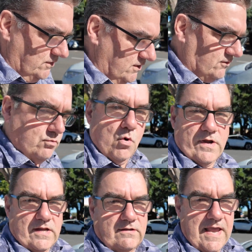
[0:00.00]
Just
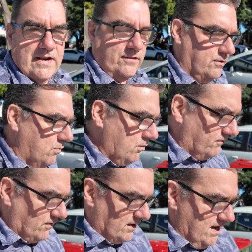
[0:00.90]
walking down at the
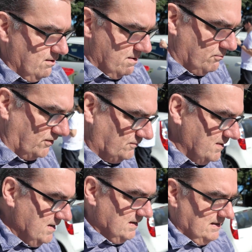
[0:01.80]
waterfront here in Brisbane,